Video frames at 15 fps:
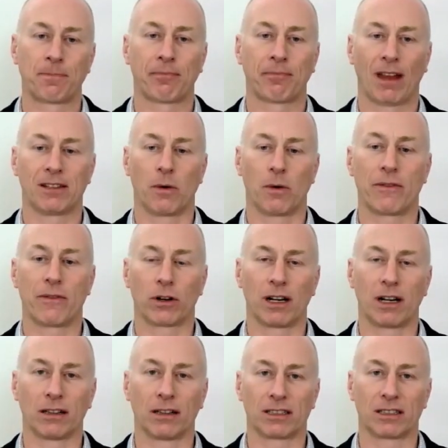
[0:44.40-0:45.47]
And so we've got an
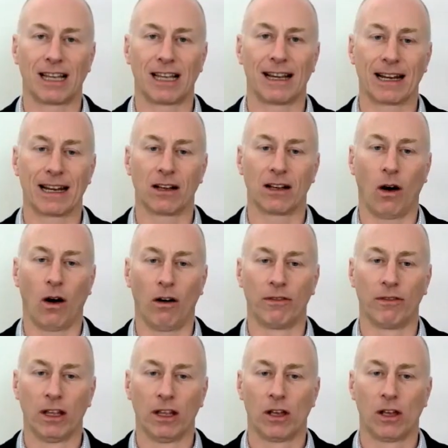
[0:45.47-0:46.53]
understanding of
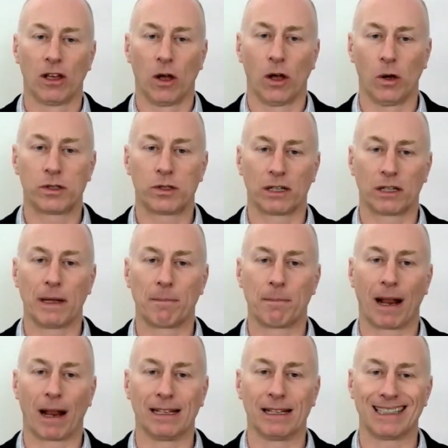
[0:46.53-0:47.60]
who's going to be in
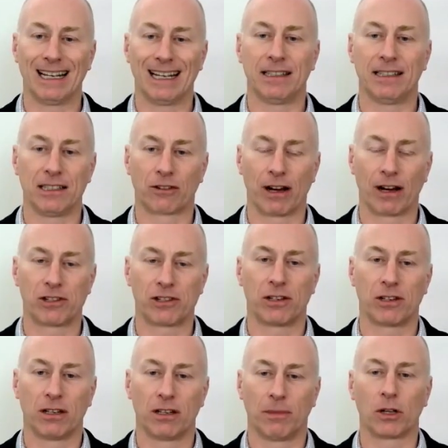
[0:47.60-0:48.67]
place in the
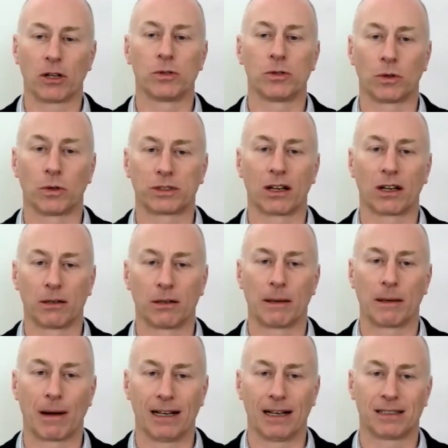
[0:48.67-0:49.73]
integration, but who's also going to be in
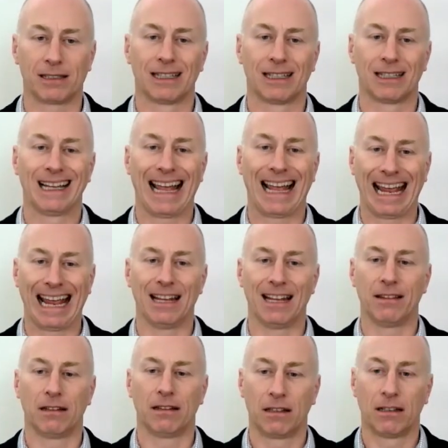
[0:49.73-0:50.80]
place
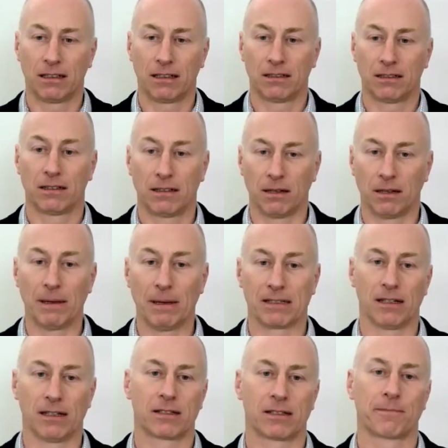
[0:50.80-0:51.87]
in the
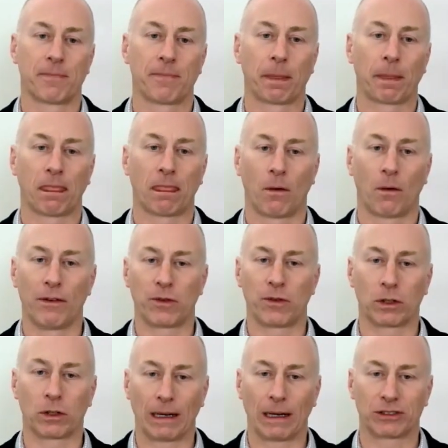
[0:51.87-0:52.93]
business. We've talked
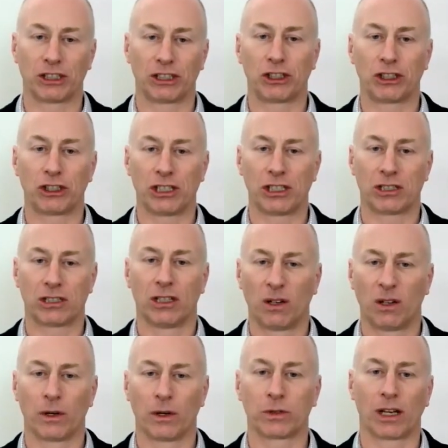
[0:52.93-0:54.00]
about synergies. We
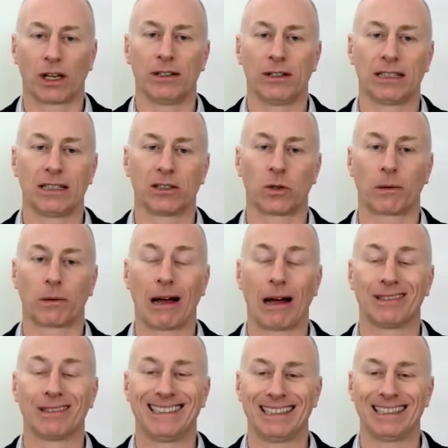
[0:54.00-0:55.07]
also need to talk
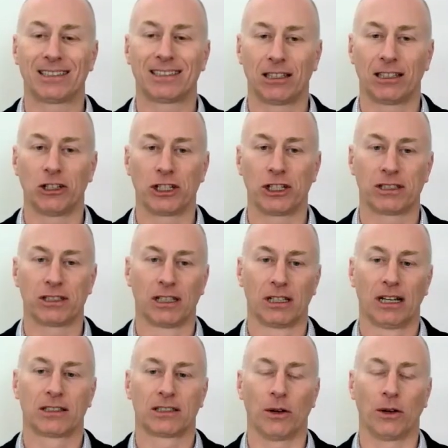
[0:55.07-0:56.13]
about dis-synergies.
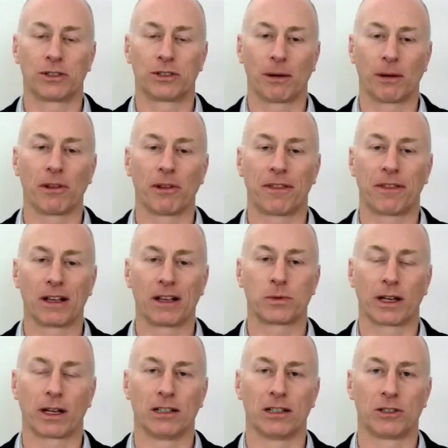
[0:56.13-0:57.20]
So some of the things we're
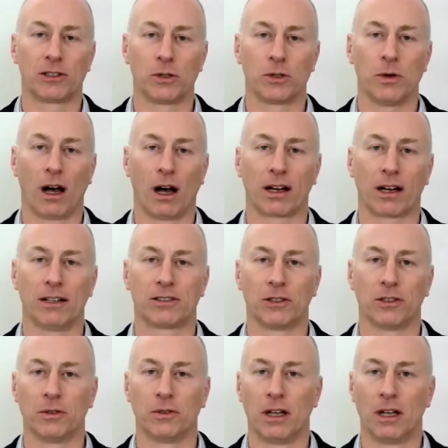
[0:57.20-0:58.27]
going to do are going
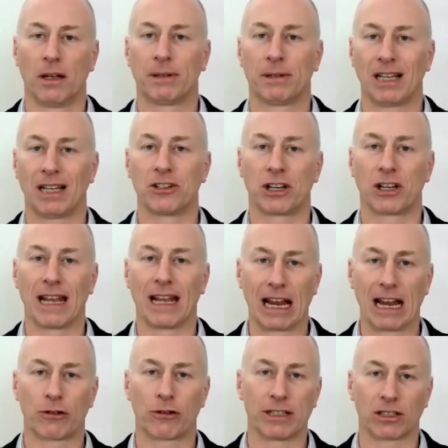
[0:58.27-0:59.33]
to potentially
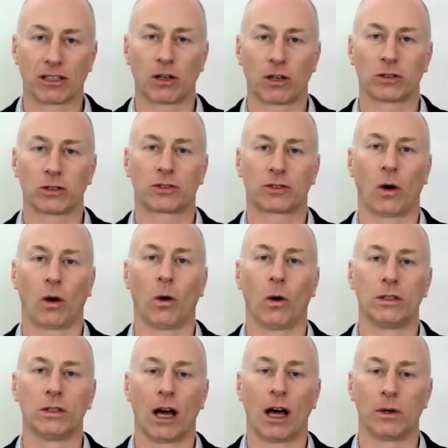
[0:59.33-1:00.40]
increase the cost or lower